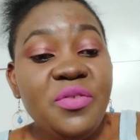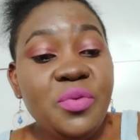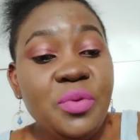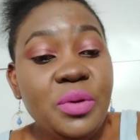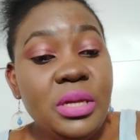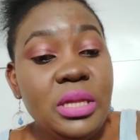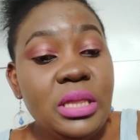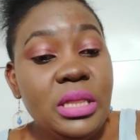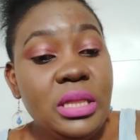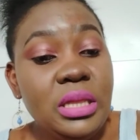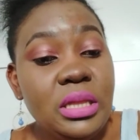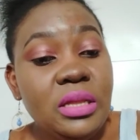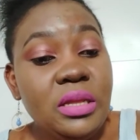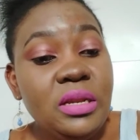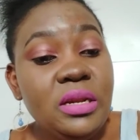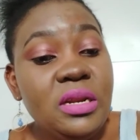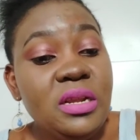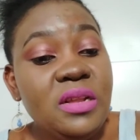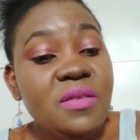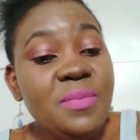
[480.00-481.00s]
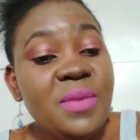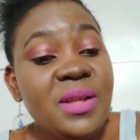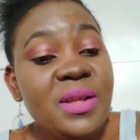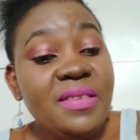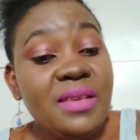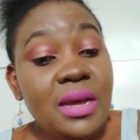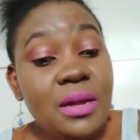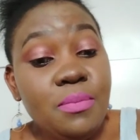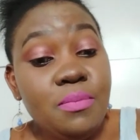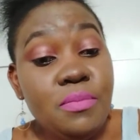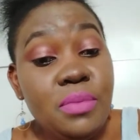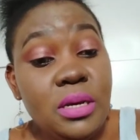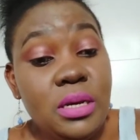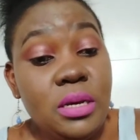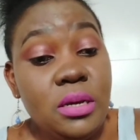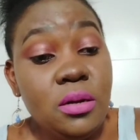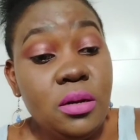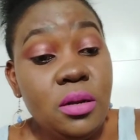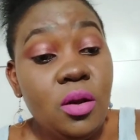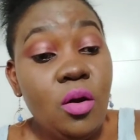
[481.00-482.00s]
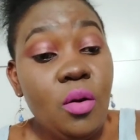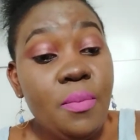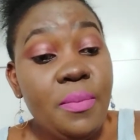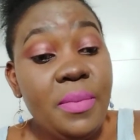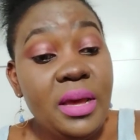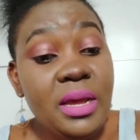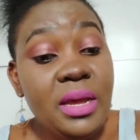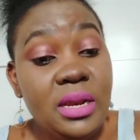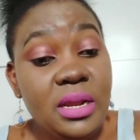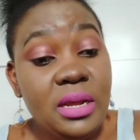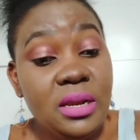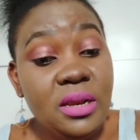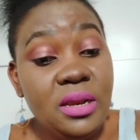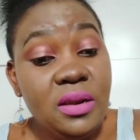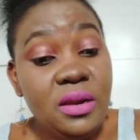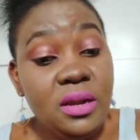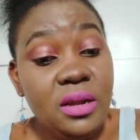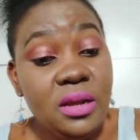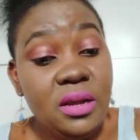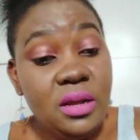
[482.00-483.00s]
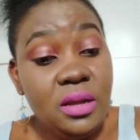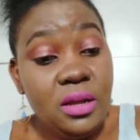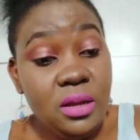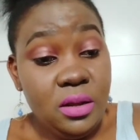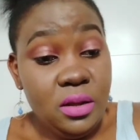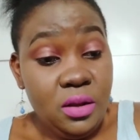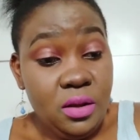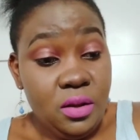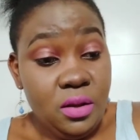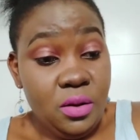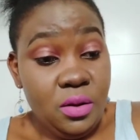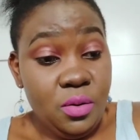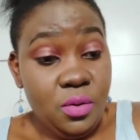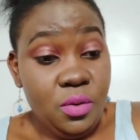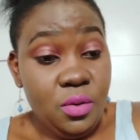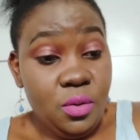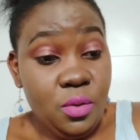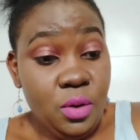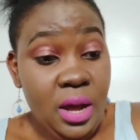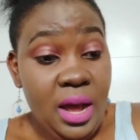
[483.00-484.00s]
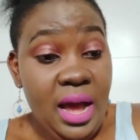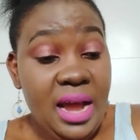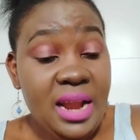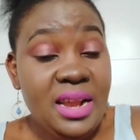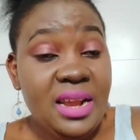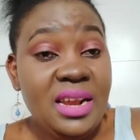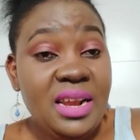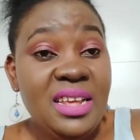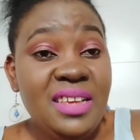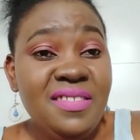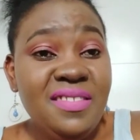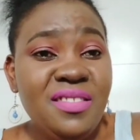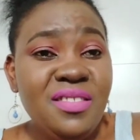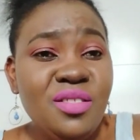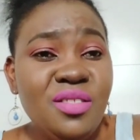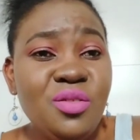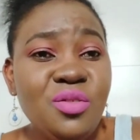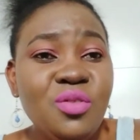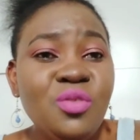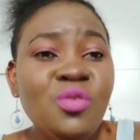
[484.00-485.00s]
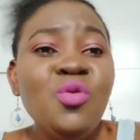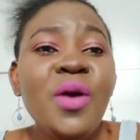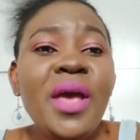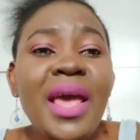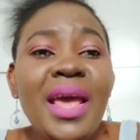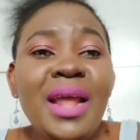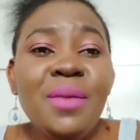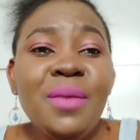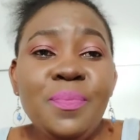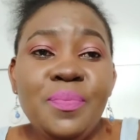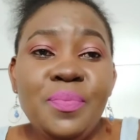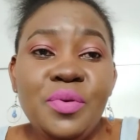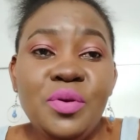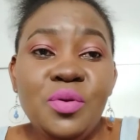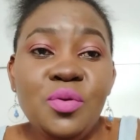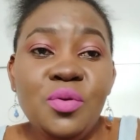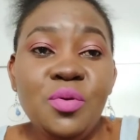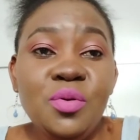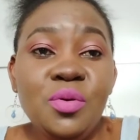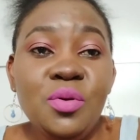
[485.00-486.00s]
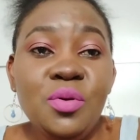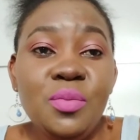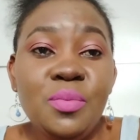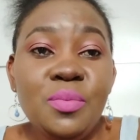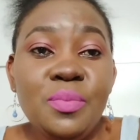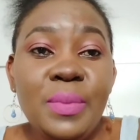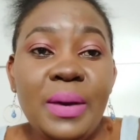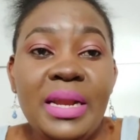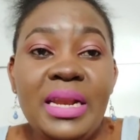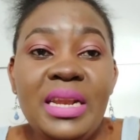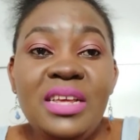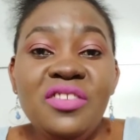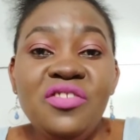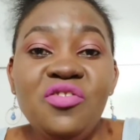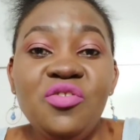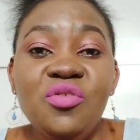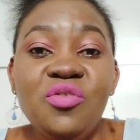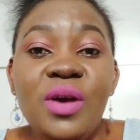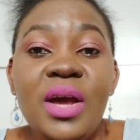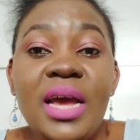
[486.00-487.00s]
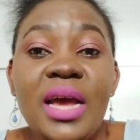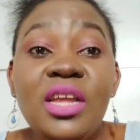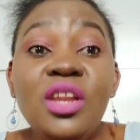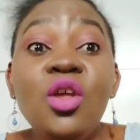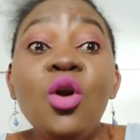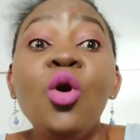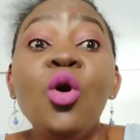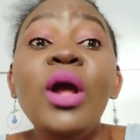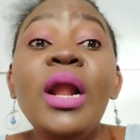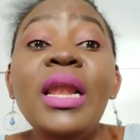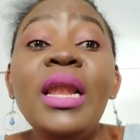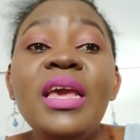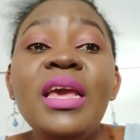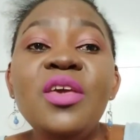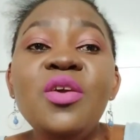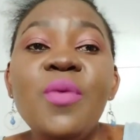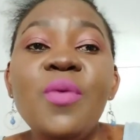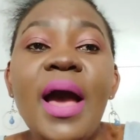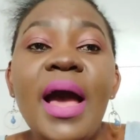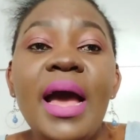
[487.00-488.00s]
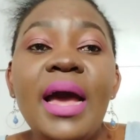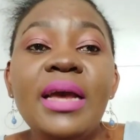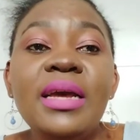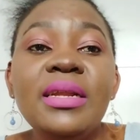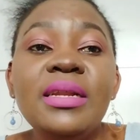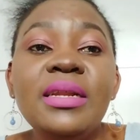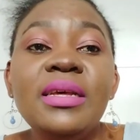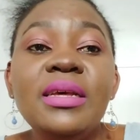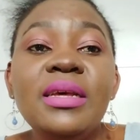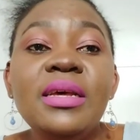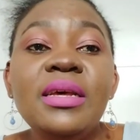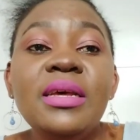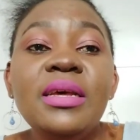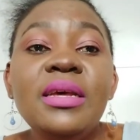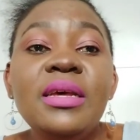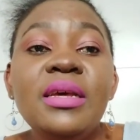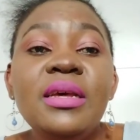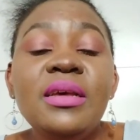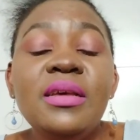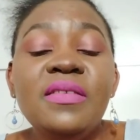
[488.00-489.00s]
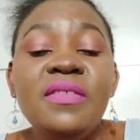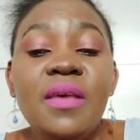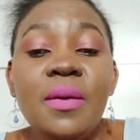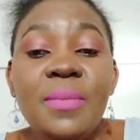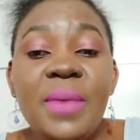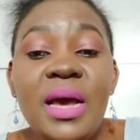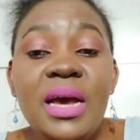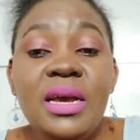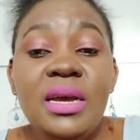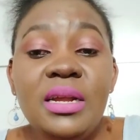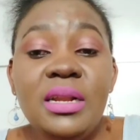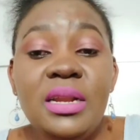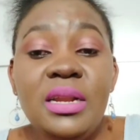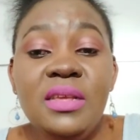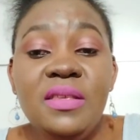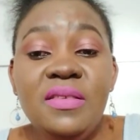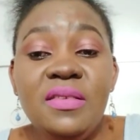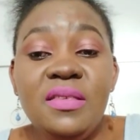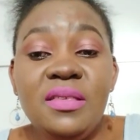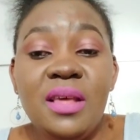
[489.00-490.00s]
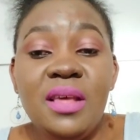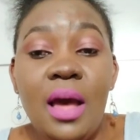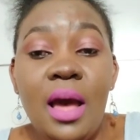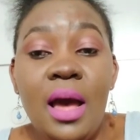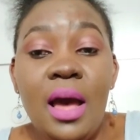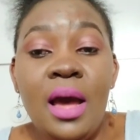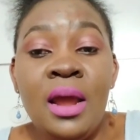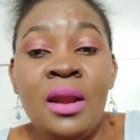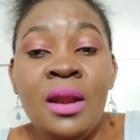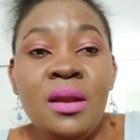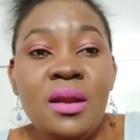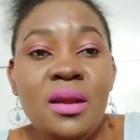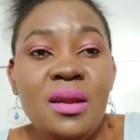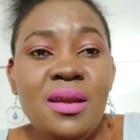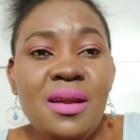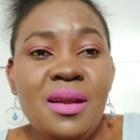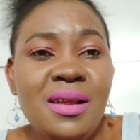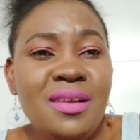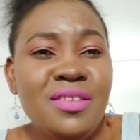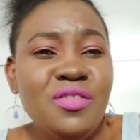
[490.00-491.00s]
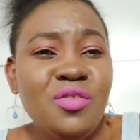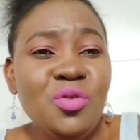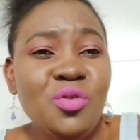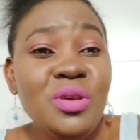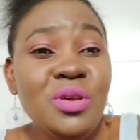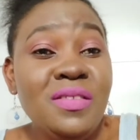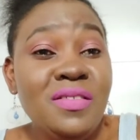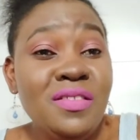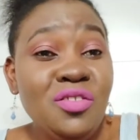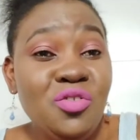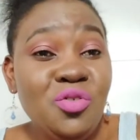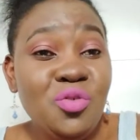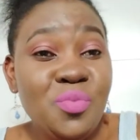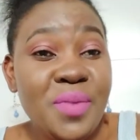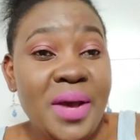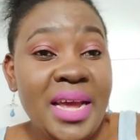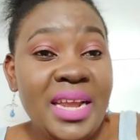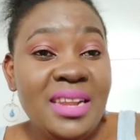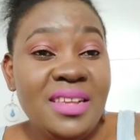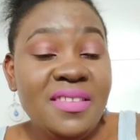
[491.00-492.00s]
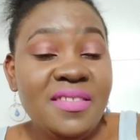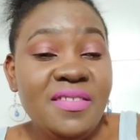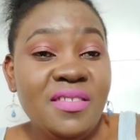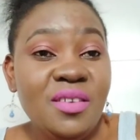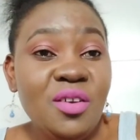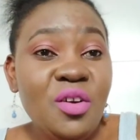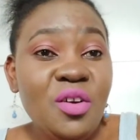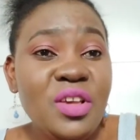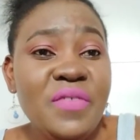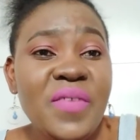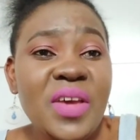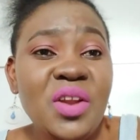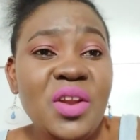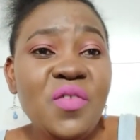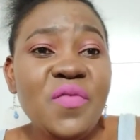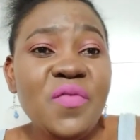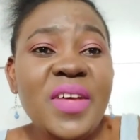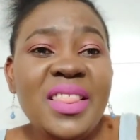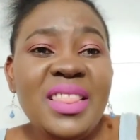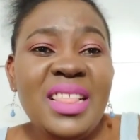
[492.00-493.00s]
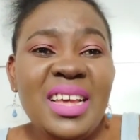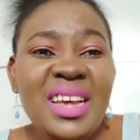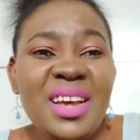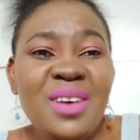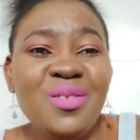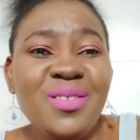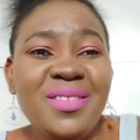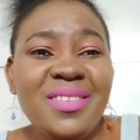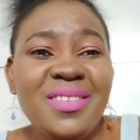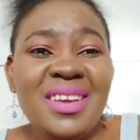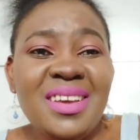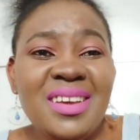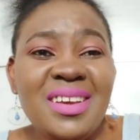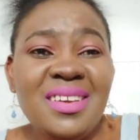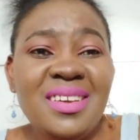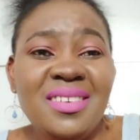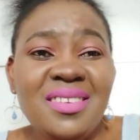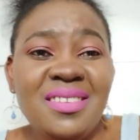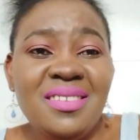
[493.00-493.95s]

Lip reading: with, treatments can be recommended at least to help you manage your acne or clear your acne. Some acne are so easy to manage, or even over-the-counter